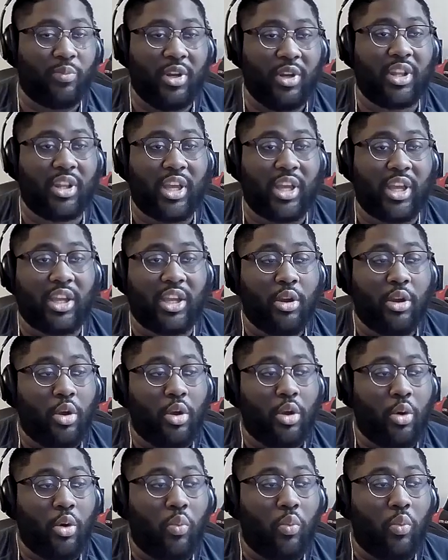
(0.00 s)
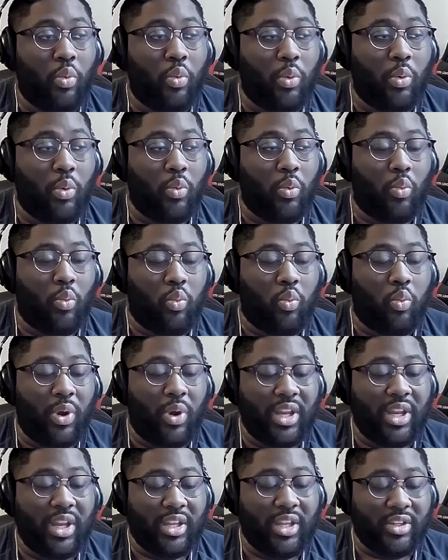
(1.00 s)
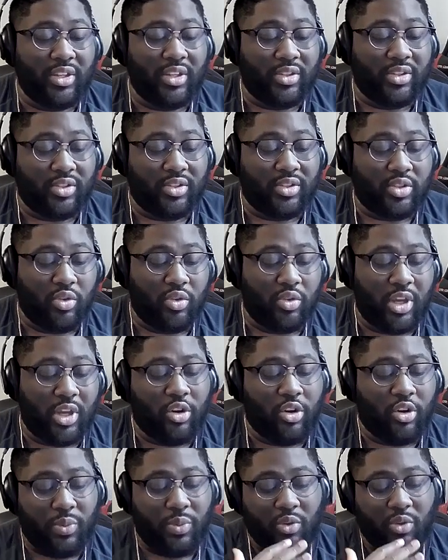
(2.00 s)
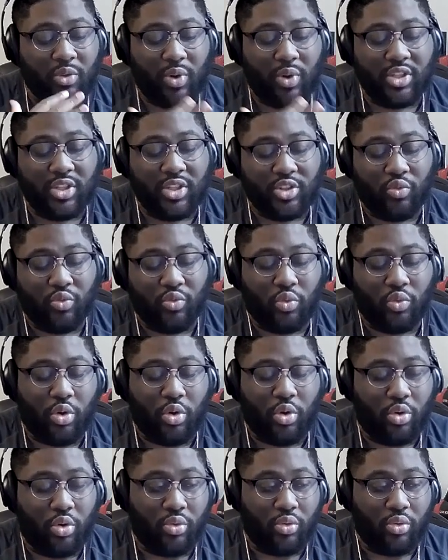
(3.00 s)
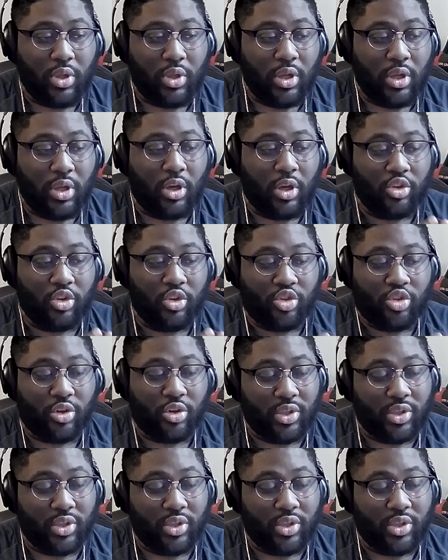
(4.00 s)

like, what is the role a journalist